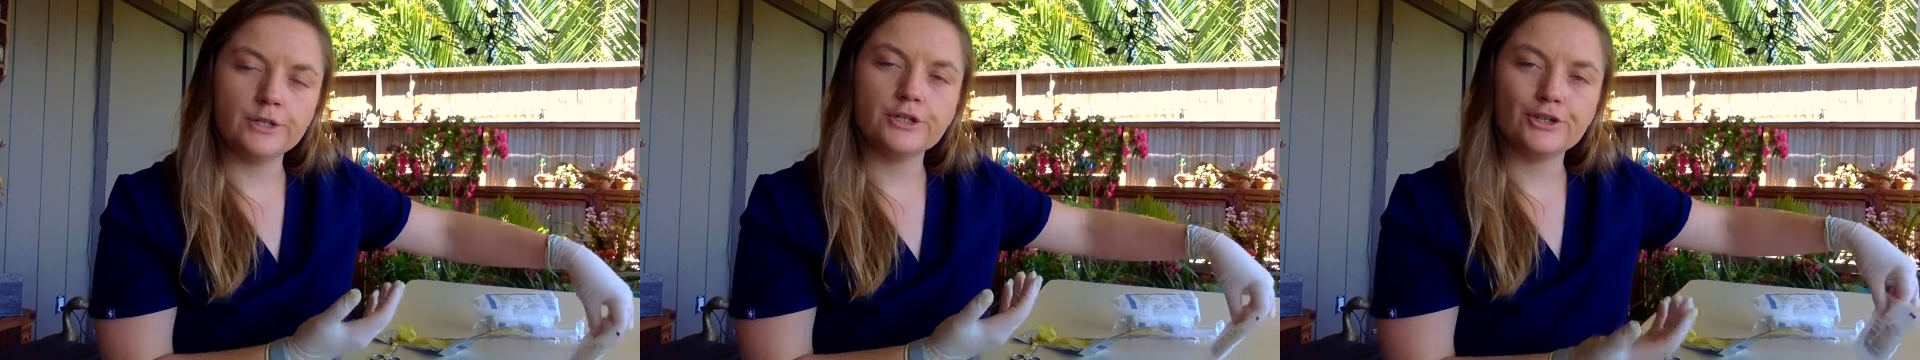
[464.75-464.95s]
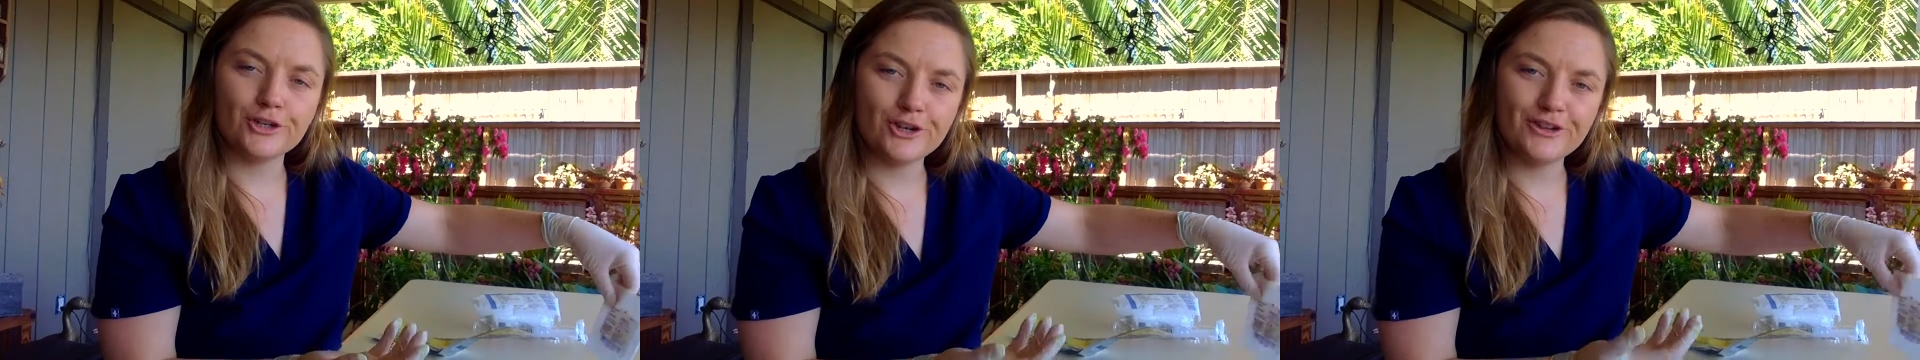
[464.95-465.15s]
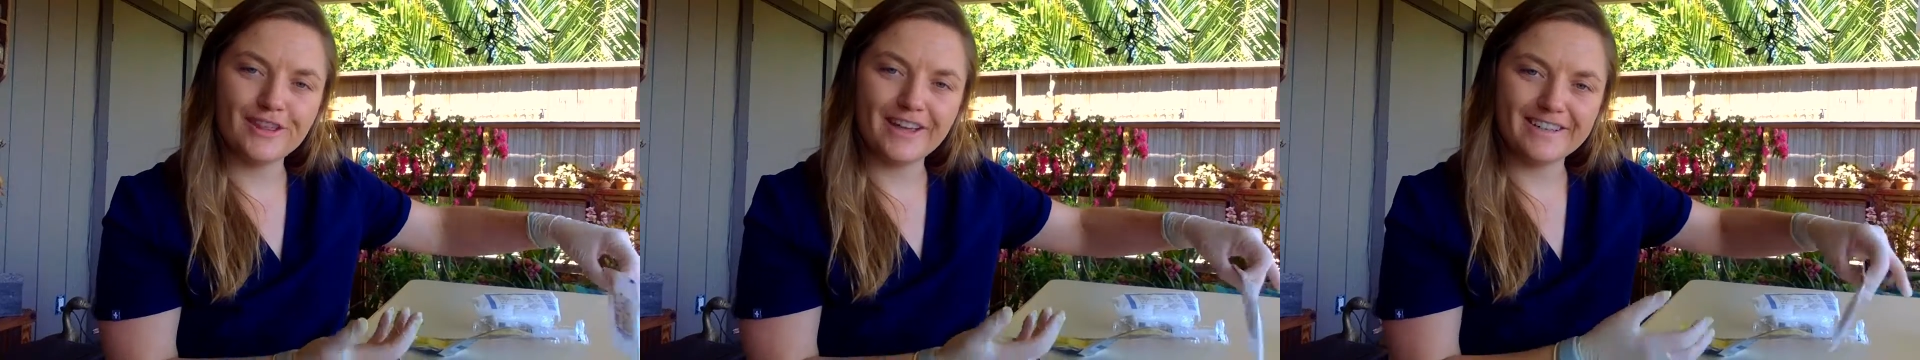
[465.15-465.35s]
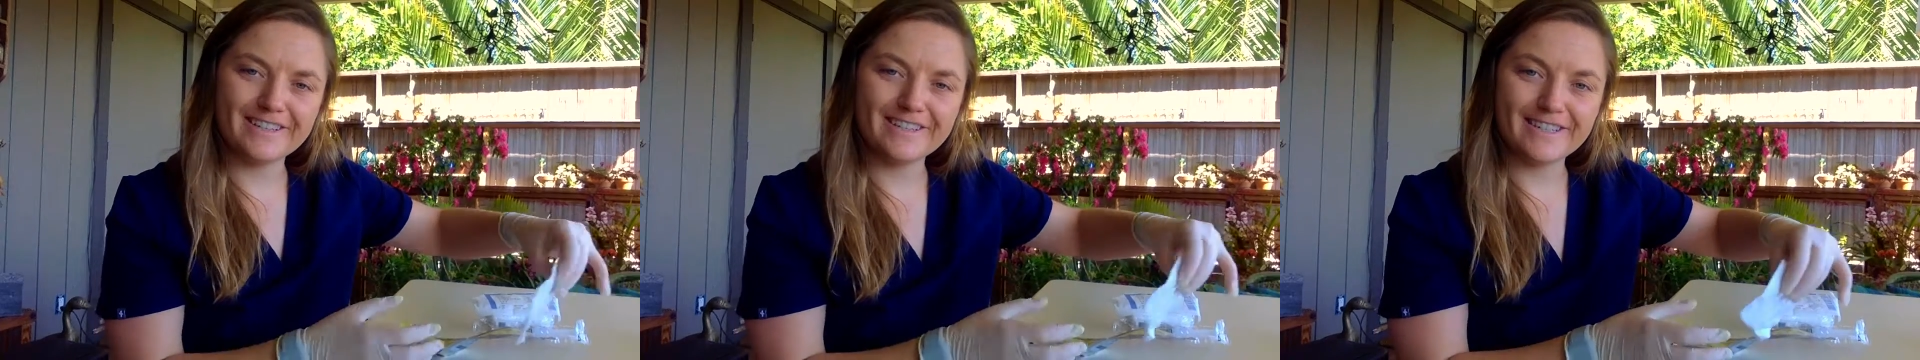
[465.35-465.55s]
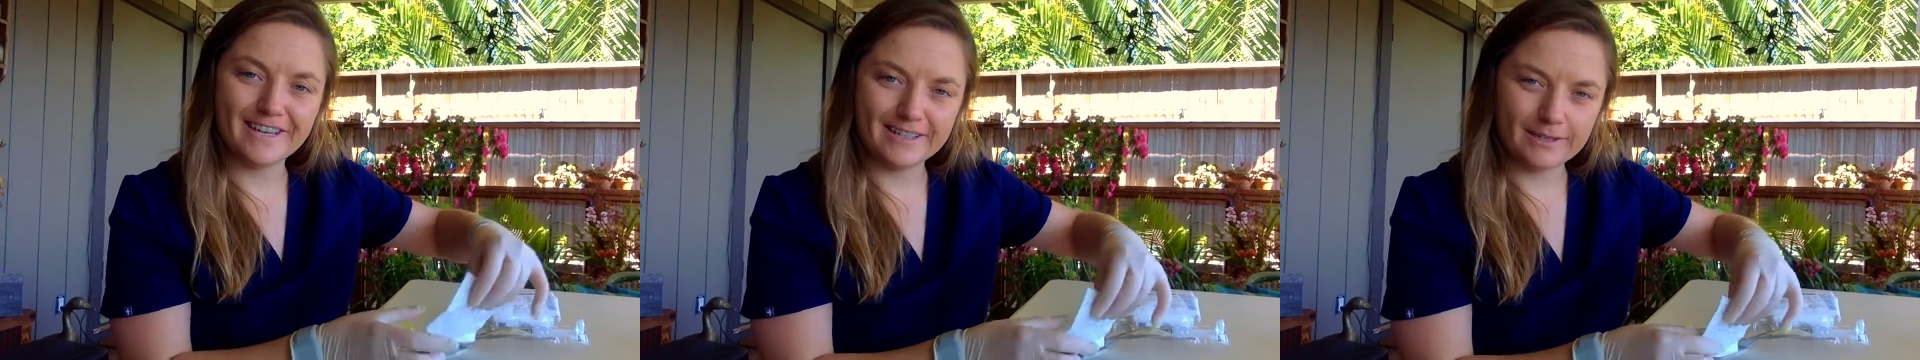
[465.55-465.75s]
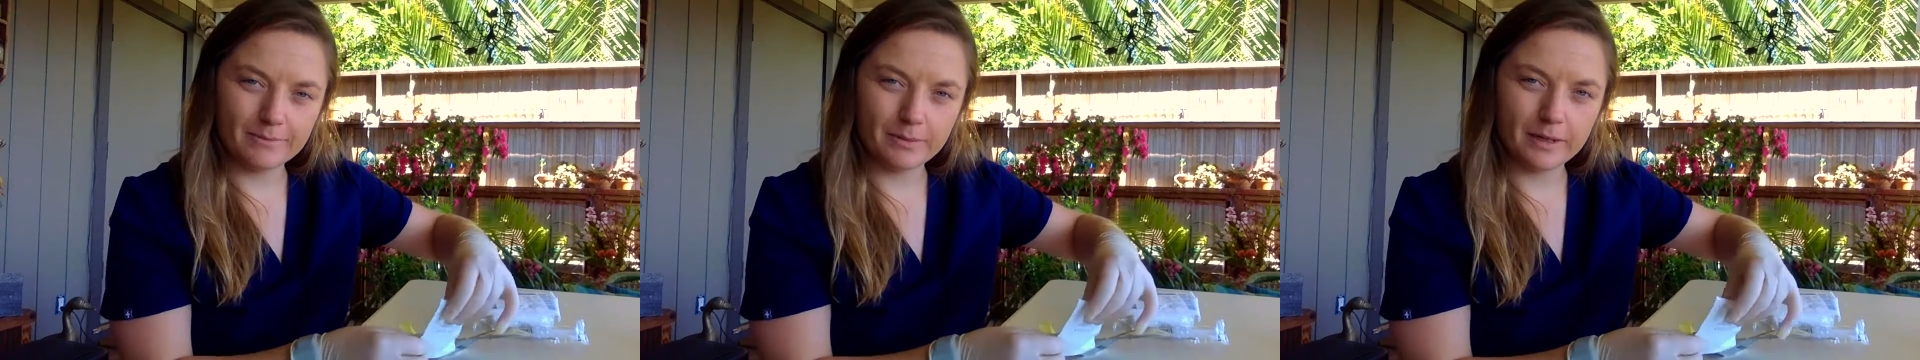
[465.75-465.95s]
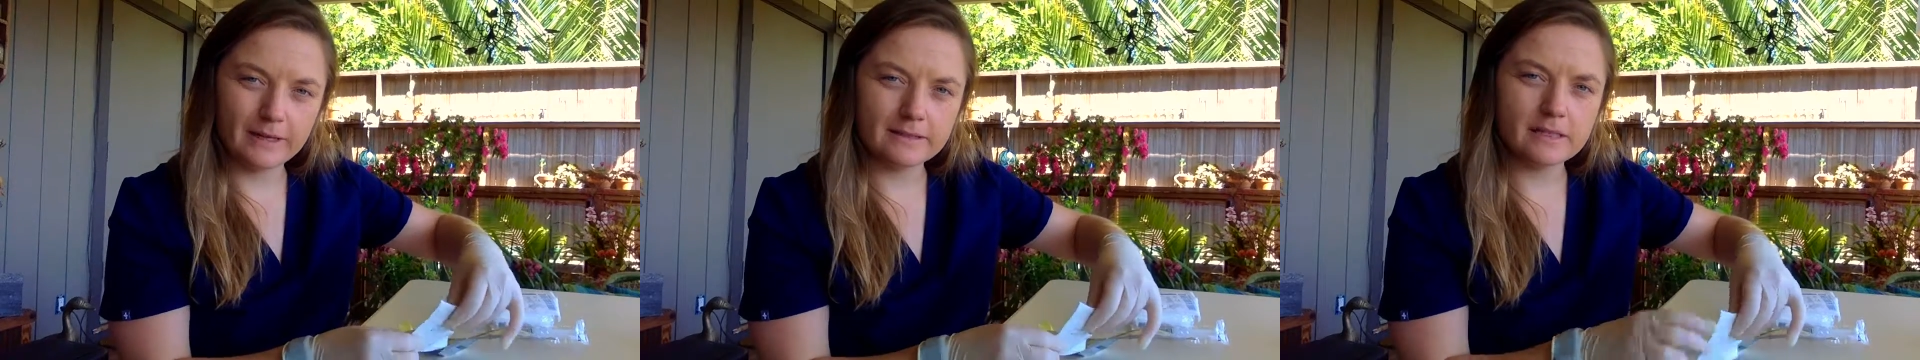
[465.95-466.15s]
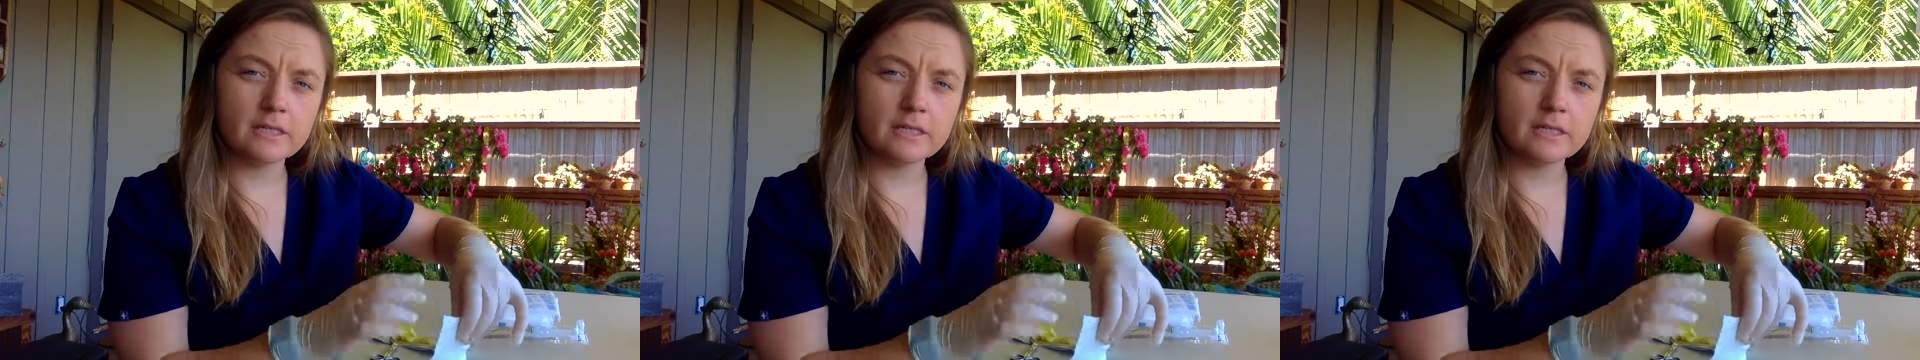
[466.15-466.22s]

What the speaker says: ensure that it stays in place,